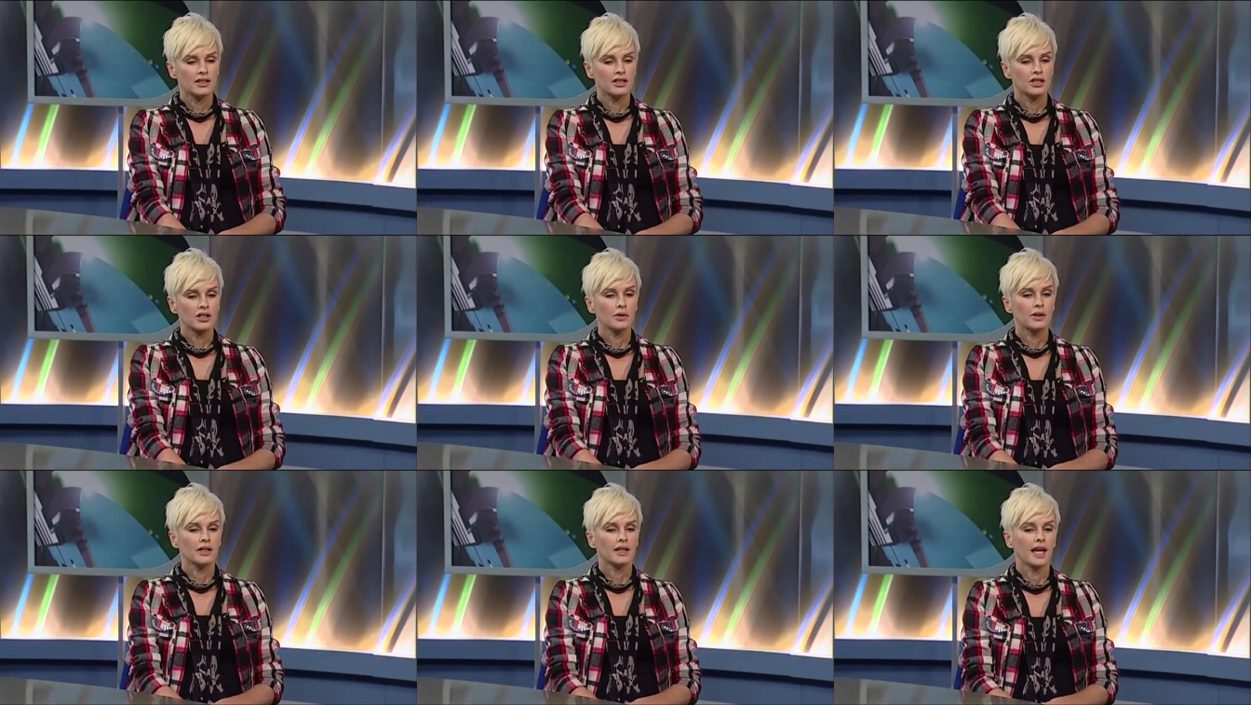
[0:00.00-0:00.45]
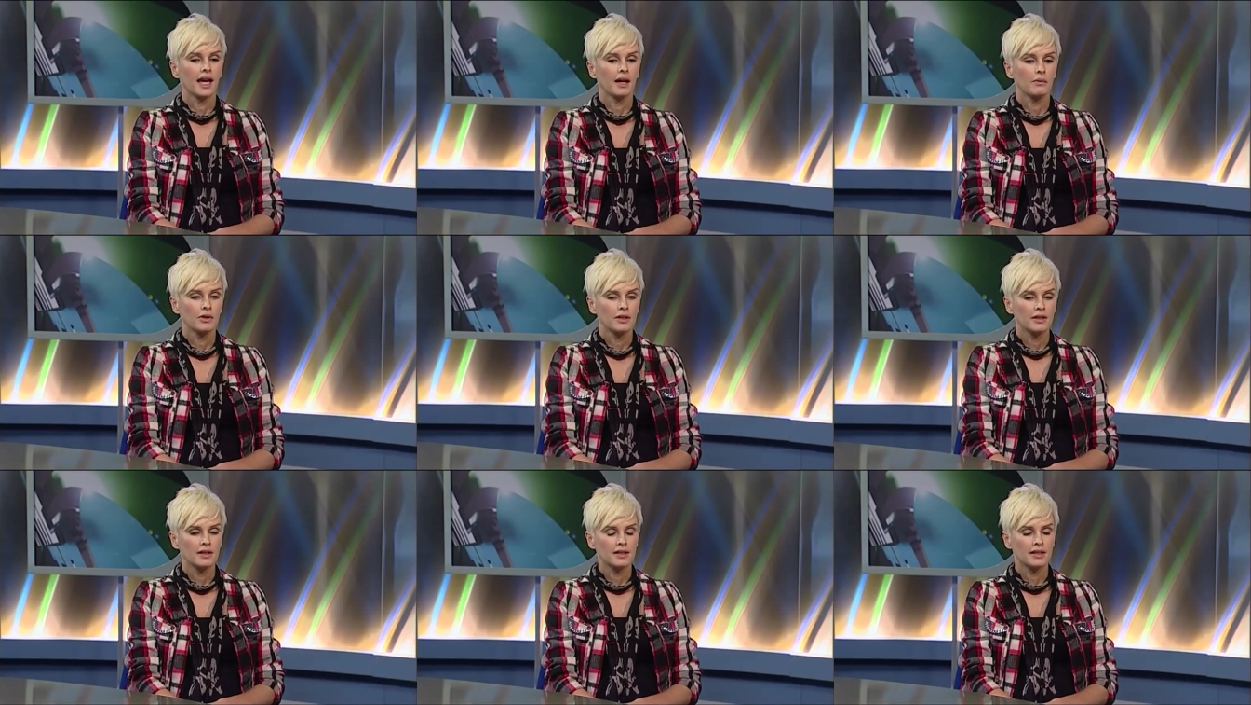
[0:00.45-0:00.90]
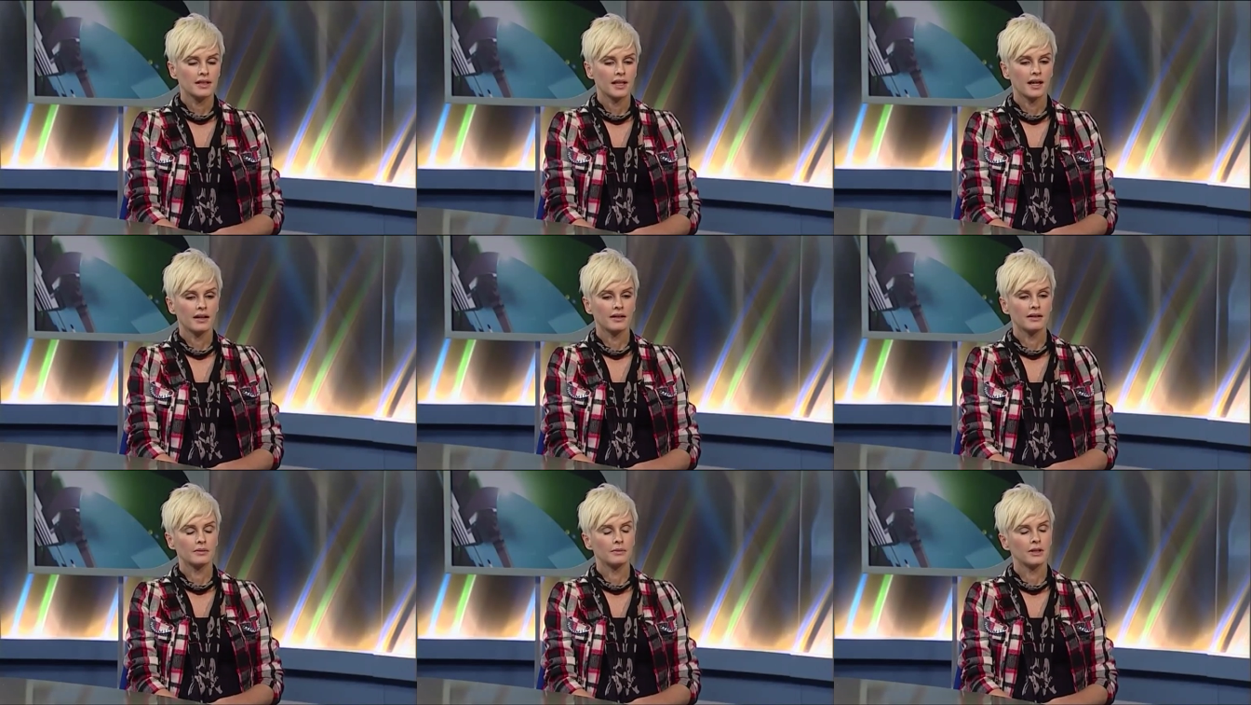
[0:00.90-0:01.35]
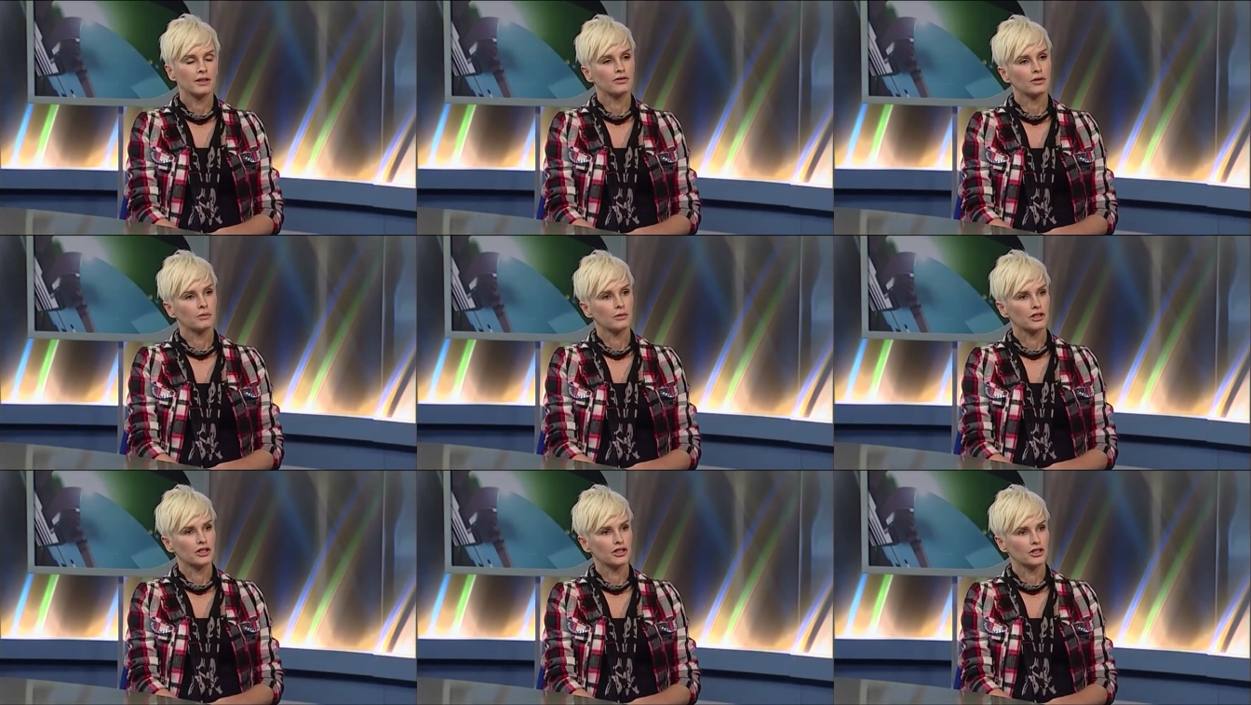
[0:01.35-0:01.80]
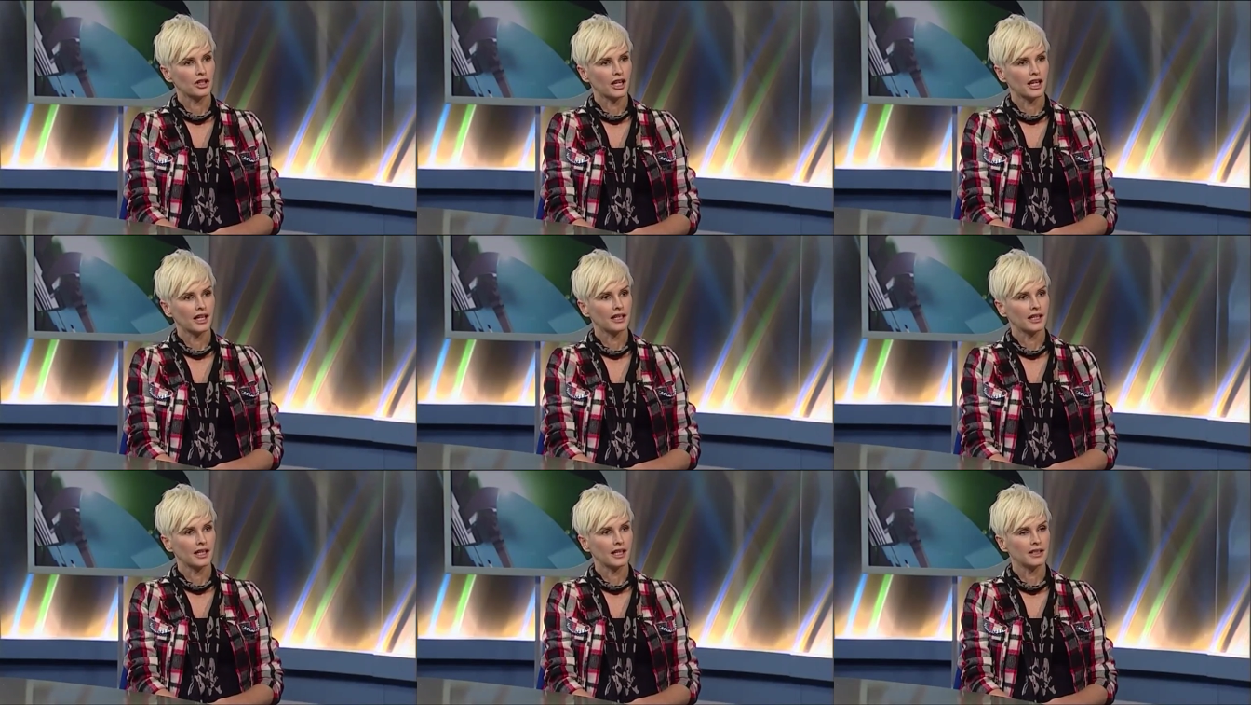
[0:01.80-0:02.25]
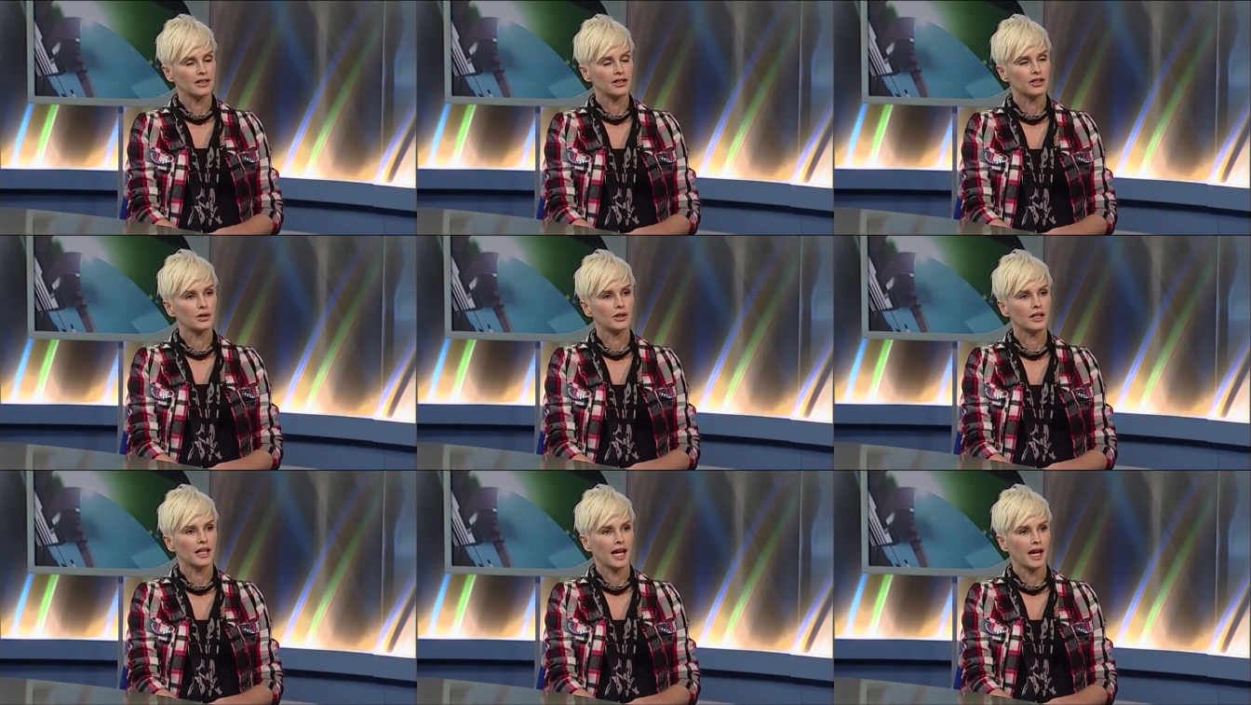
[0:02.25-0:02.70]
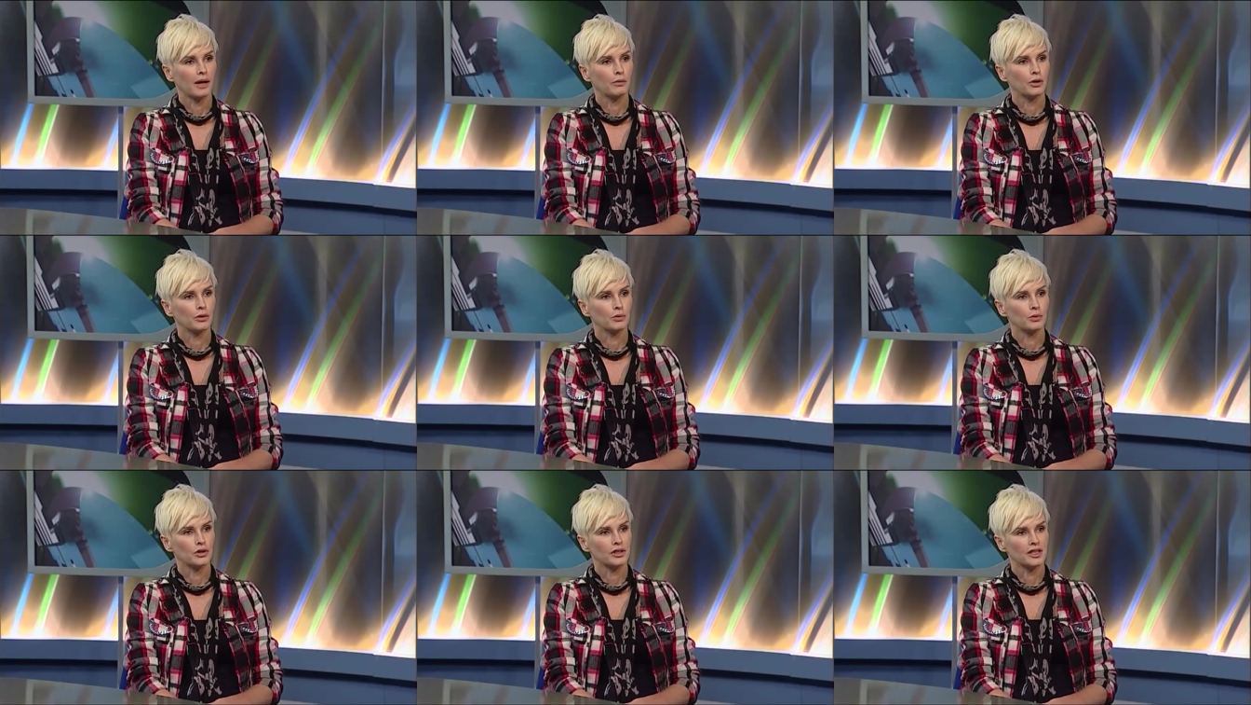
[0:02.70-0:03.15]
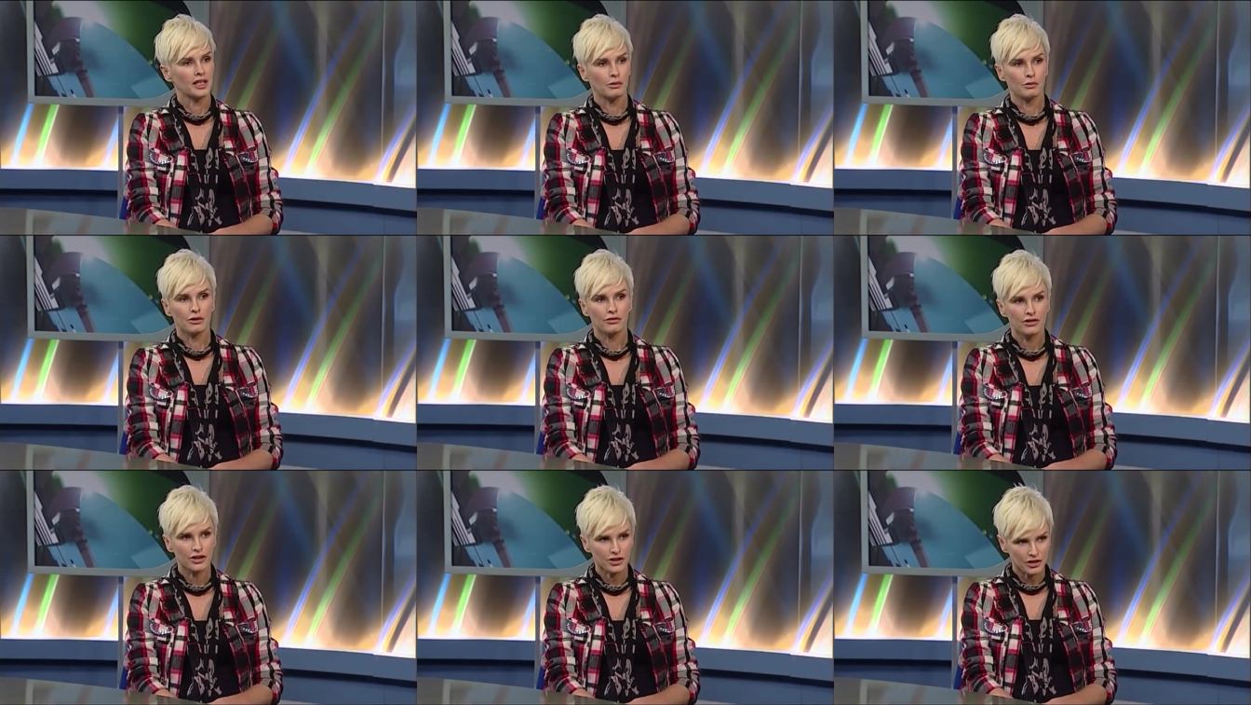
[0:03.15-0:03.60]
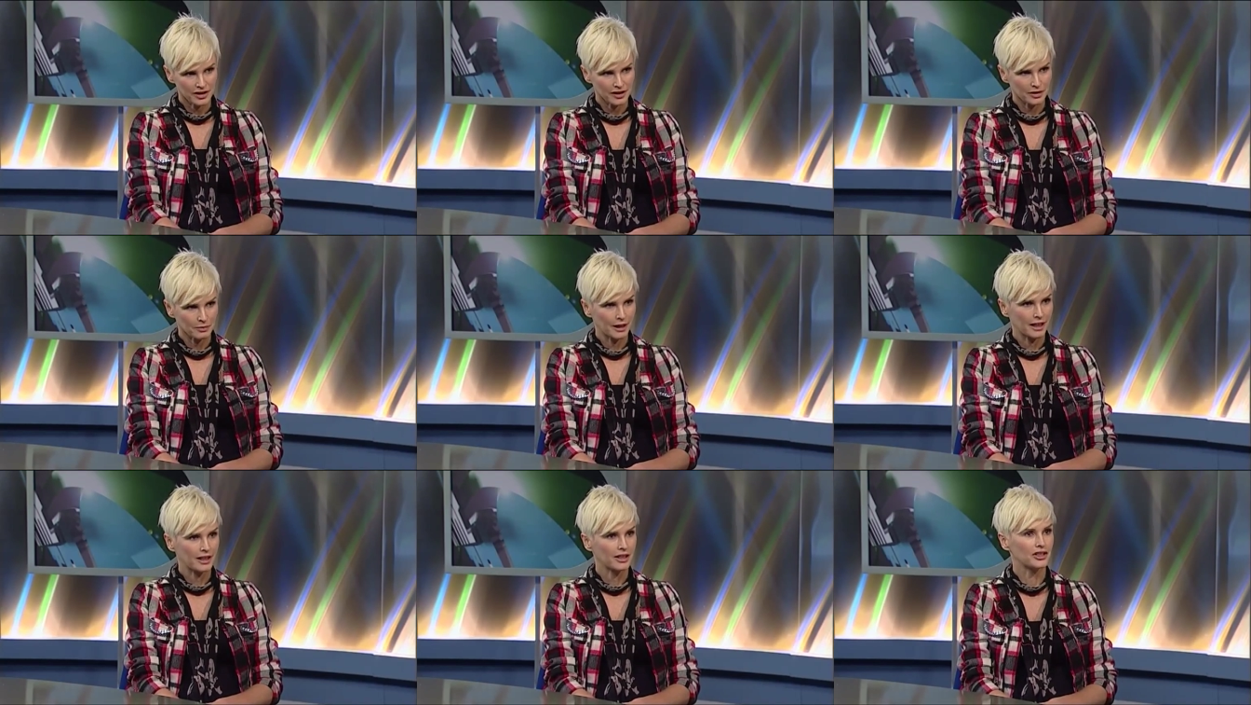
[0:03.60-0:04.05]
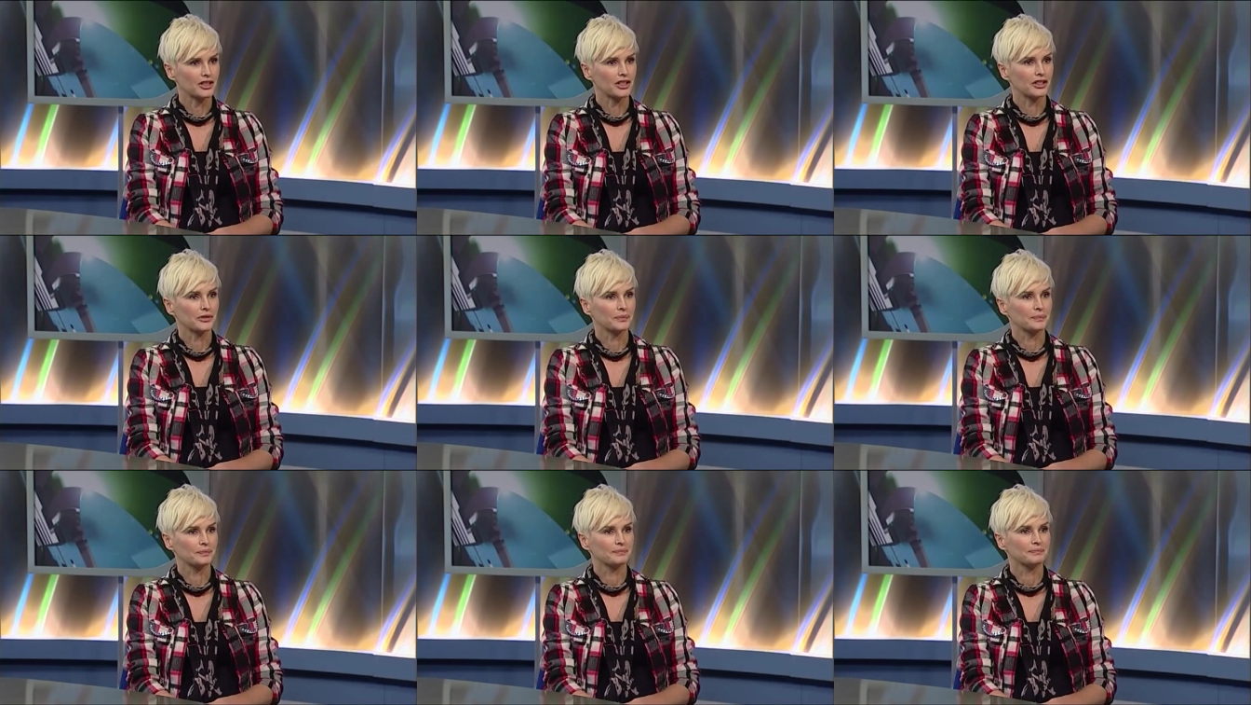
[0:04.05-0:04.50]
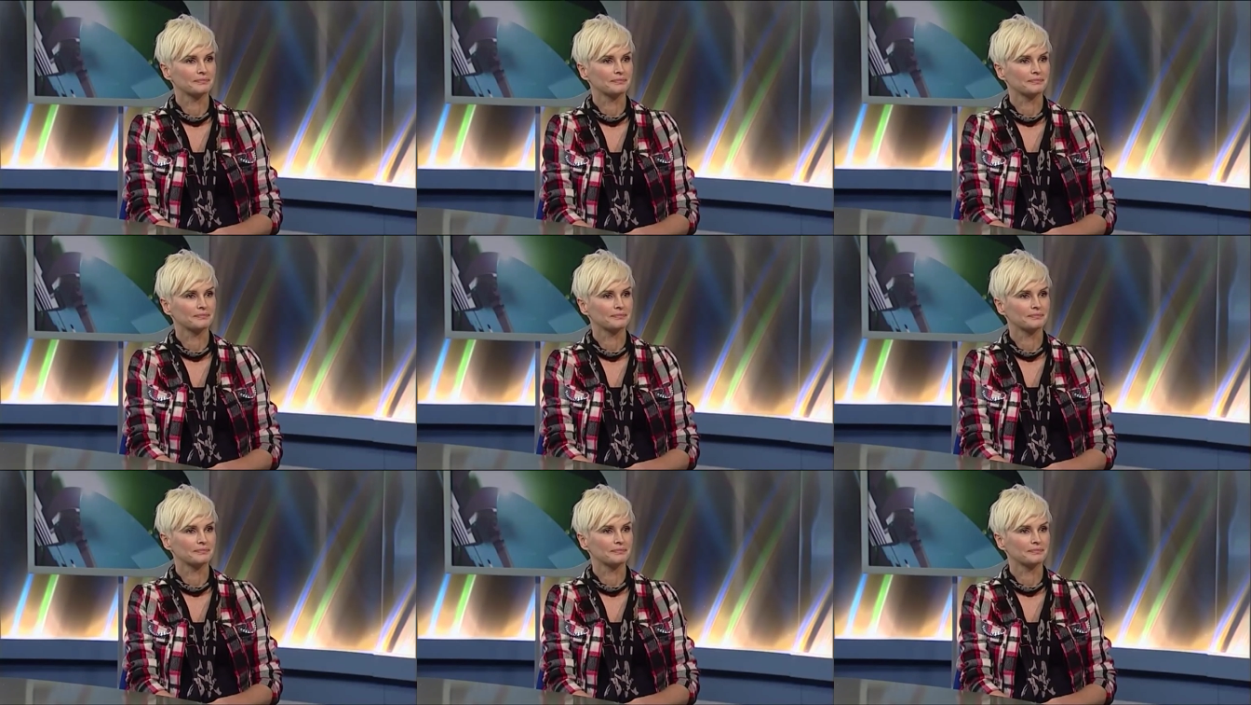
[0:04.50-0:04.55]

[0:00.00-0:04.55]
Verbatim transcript: Stuart Cameron scouted me from Australia, and Stuart Cameron was Elle Macpherson's manager.